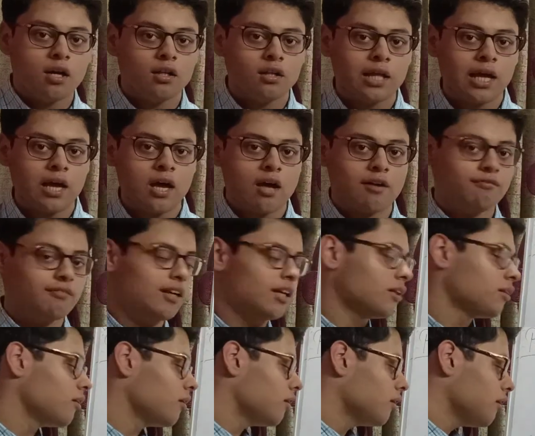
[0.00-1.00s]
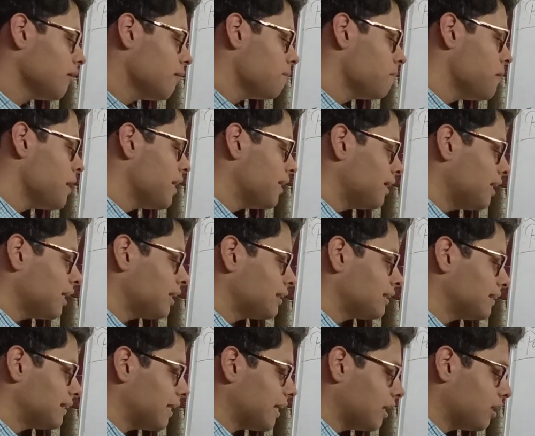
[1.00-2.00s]
Think of it. Peter
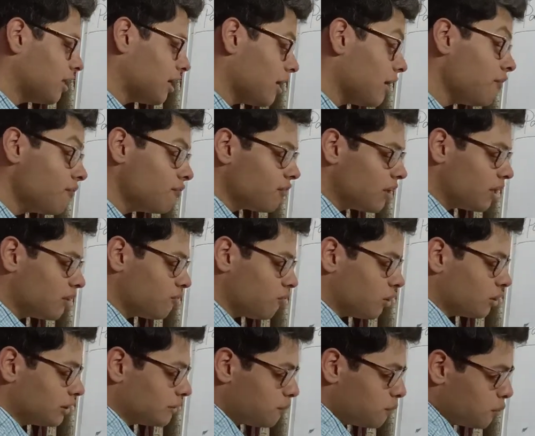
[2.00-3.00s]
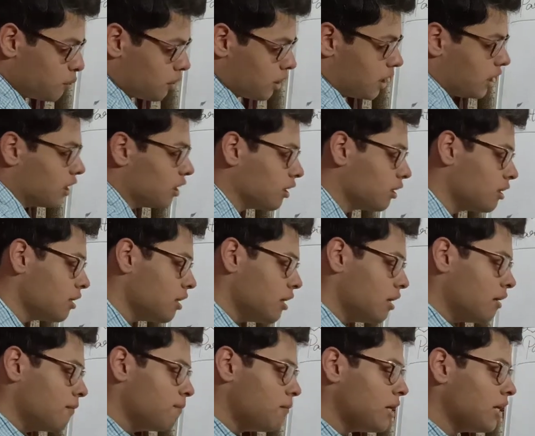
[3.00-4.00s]
said, if it was more here,
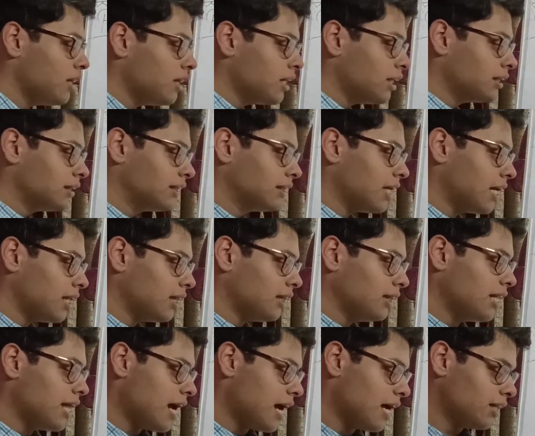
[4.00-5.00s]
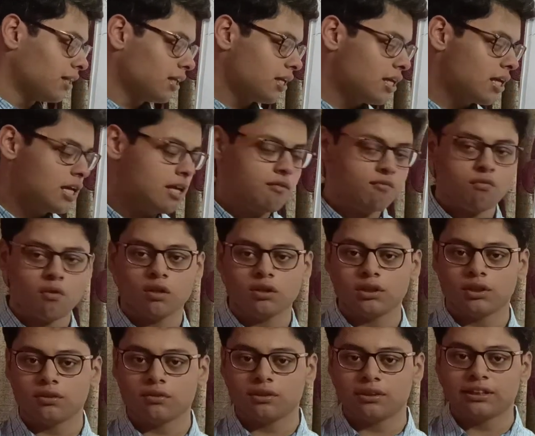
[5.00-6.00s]
Peter said that he
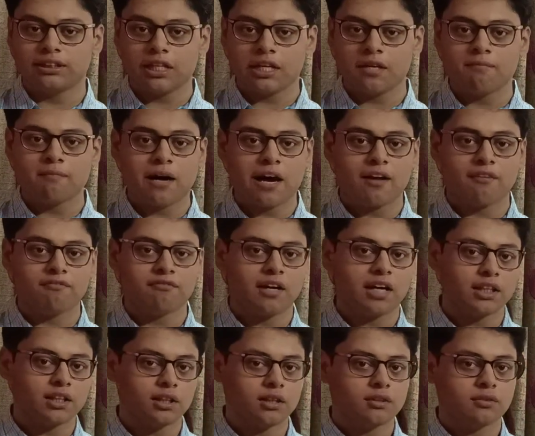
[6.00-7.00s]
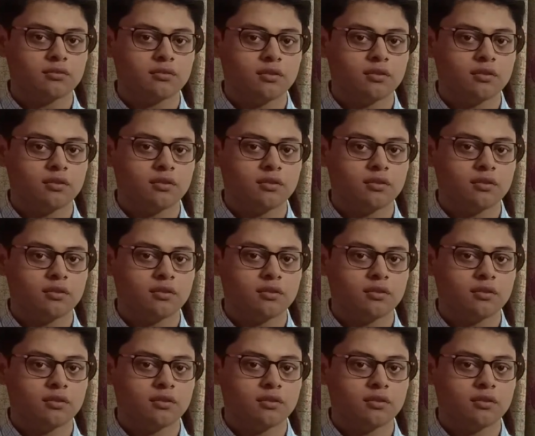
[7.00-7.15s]
wants to see my father.